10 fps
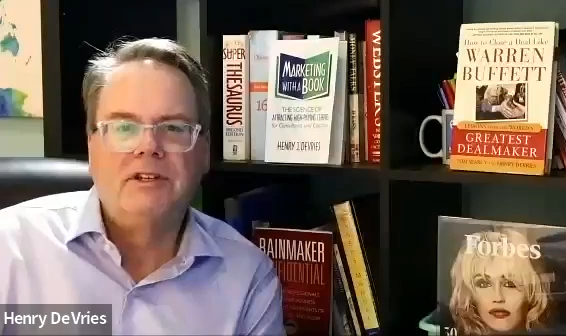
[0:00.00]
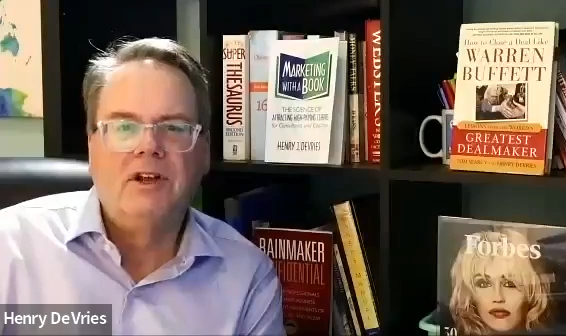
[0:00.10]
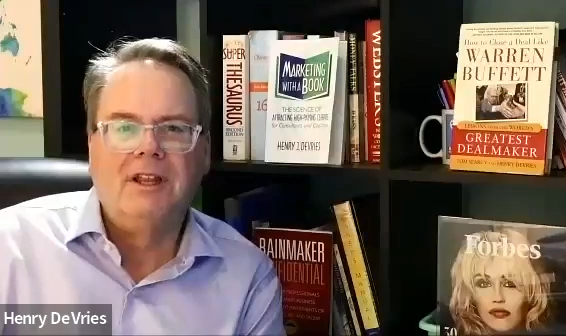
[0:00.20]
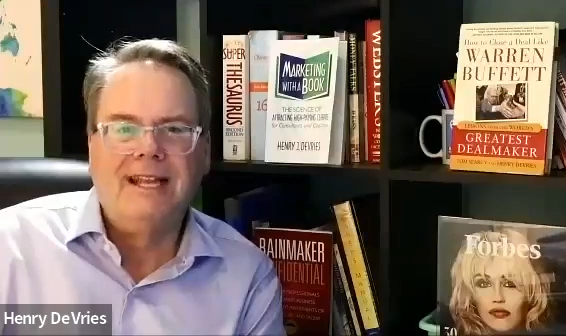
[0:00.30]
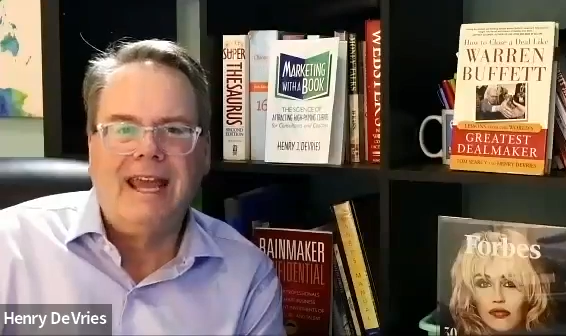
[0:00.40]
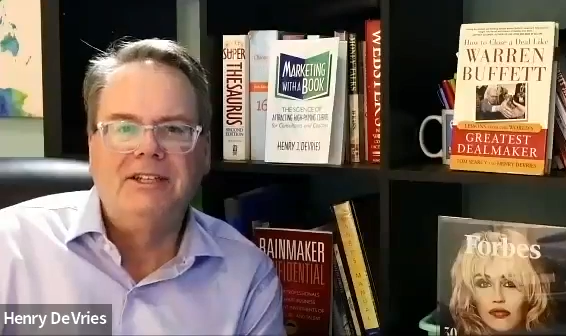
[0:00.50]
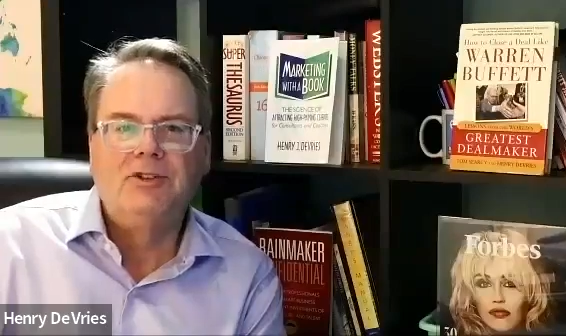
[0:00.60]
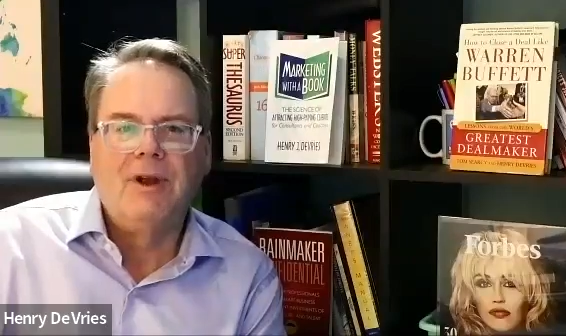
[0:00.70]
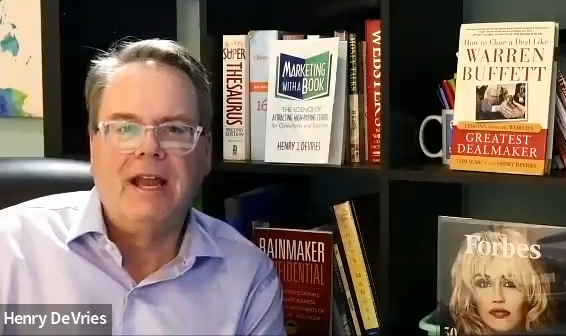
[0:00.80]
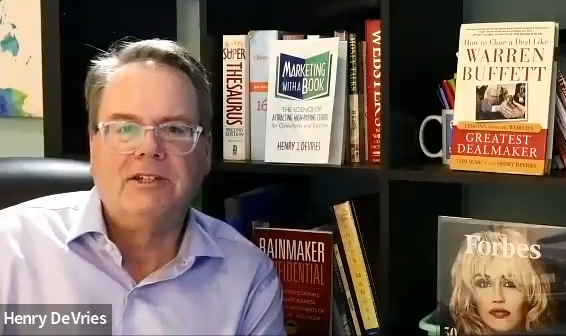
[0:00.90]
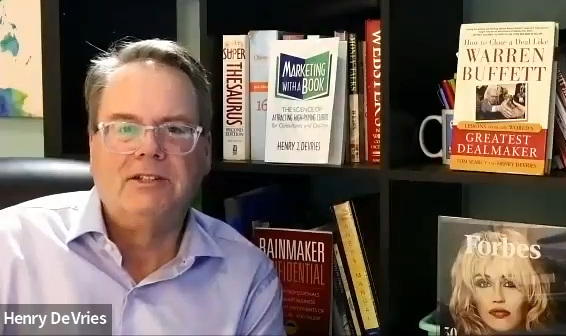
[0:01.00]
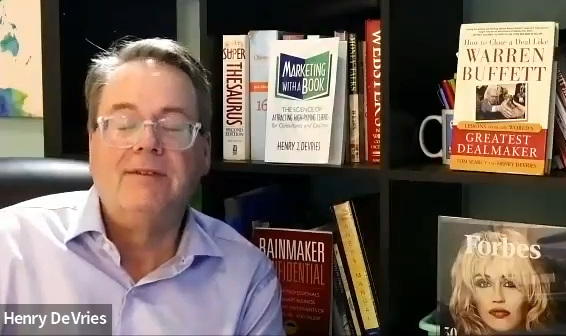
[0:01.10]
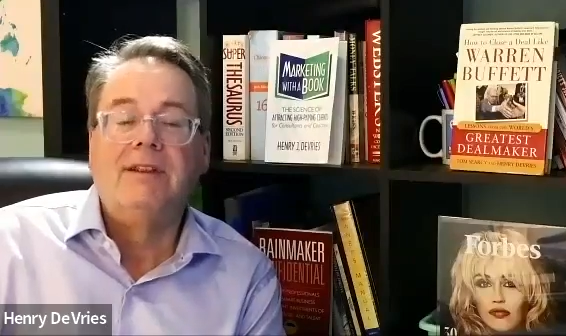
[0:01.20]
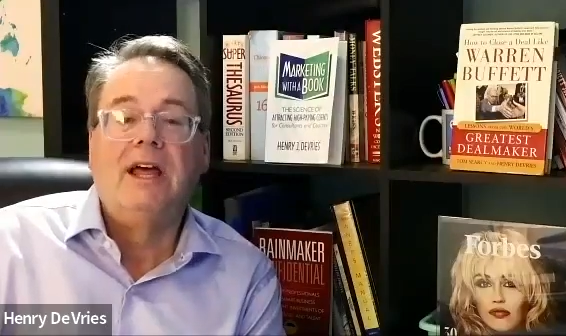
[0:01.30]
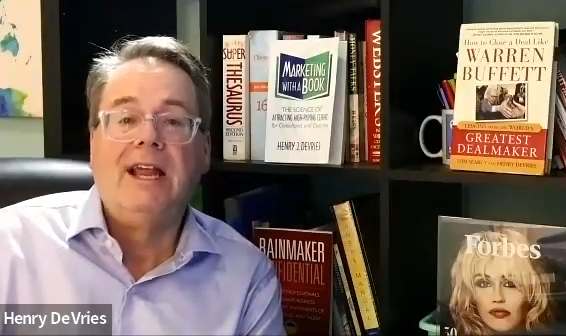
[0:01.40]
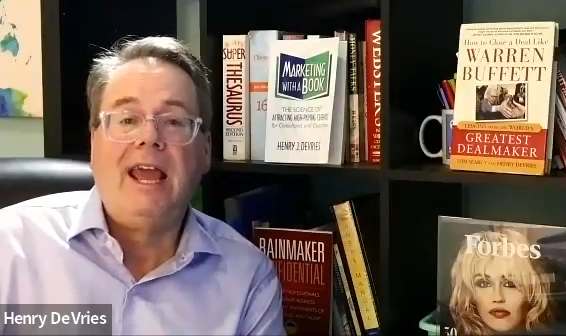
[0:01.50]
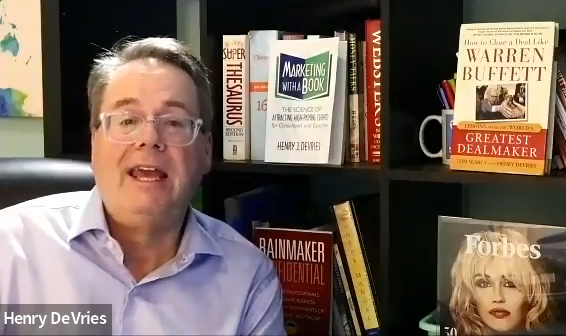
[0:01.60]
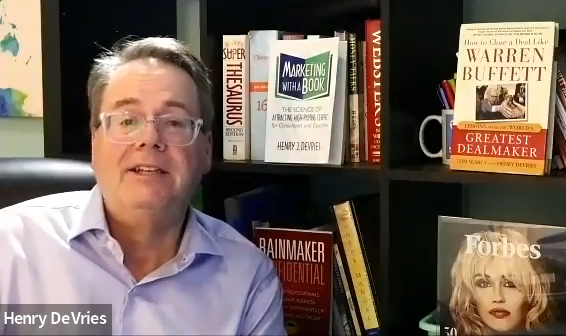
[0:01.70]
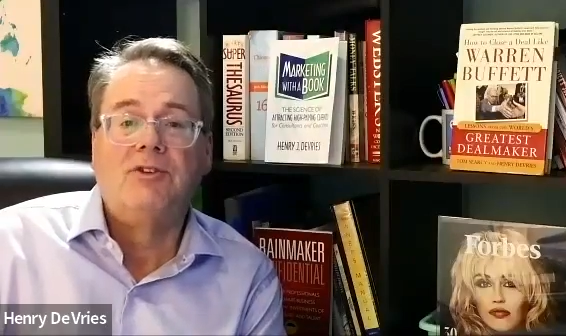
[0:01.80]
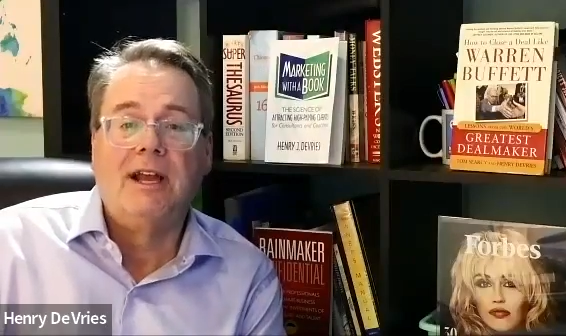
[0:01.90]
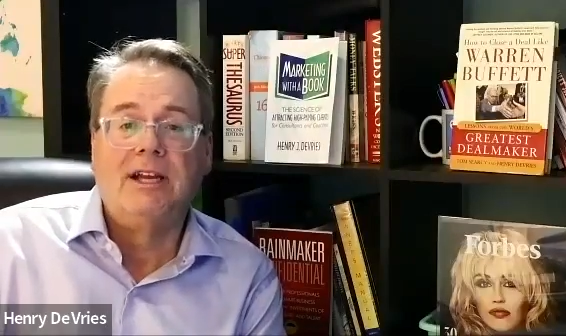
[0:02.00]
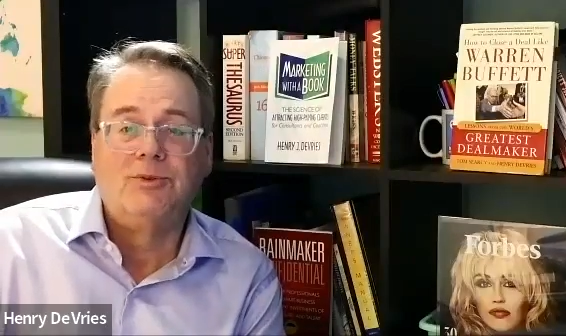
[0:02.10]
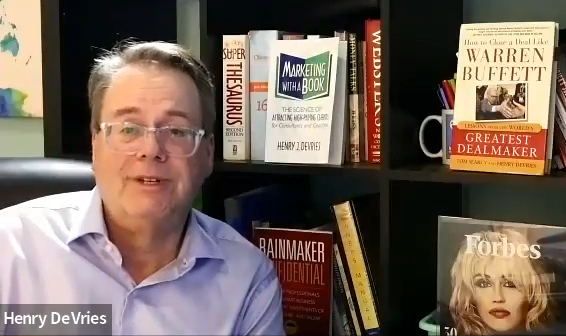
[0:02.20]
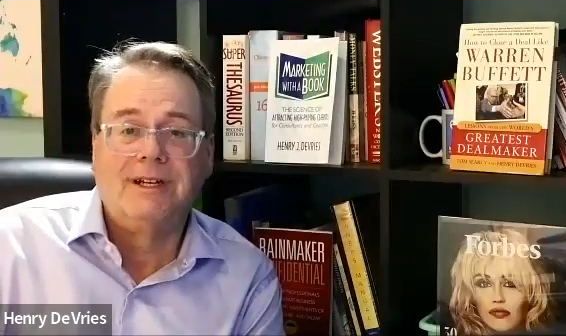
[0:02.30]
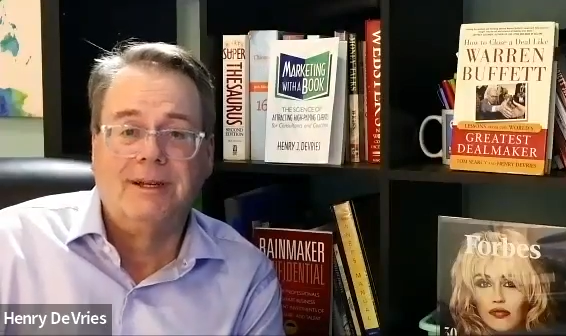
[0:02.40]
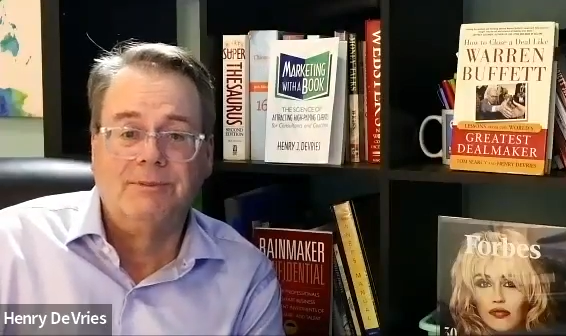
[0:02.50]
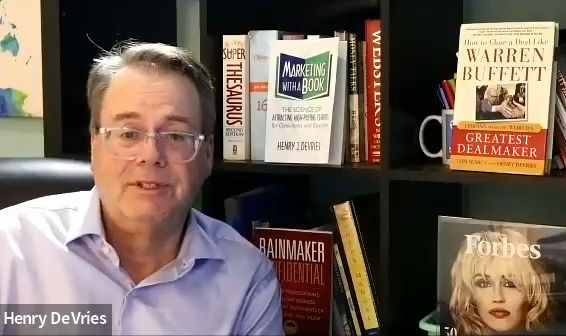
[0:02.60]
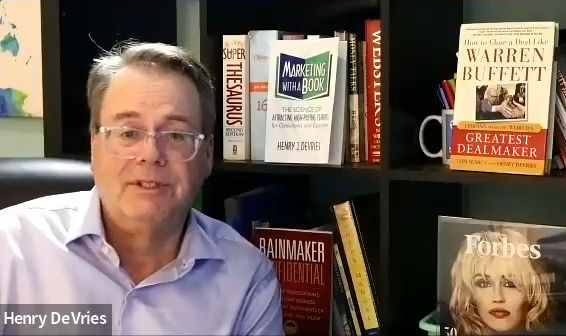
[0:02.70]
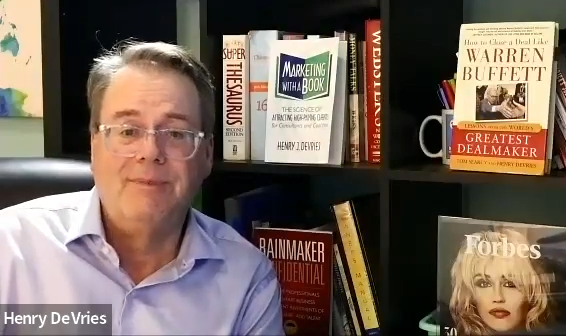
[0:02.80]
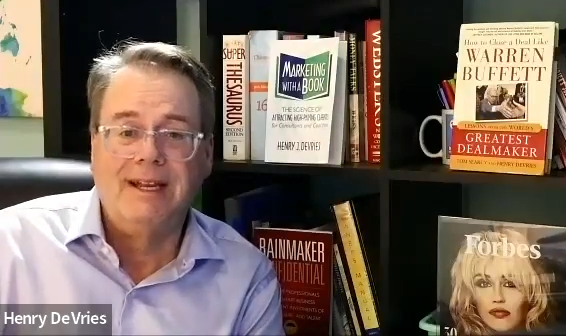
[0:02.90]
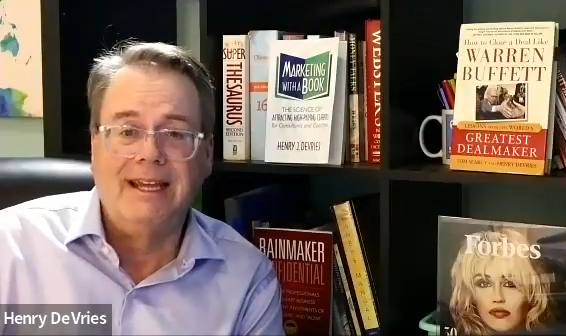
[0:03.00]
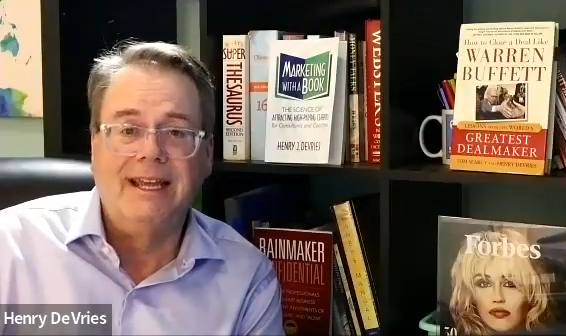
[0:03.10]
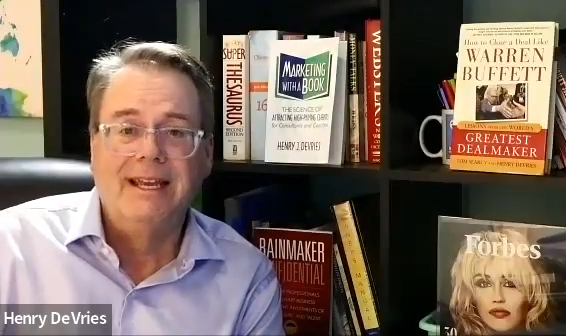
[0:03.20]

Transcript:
Speaker 1: to call it head trash. They have a lot of head trash when it comes to money.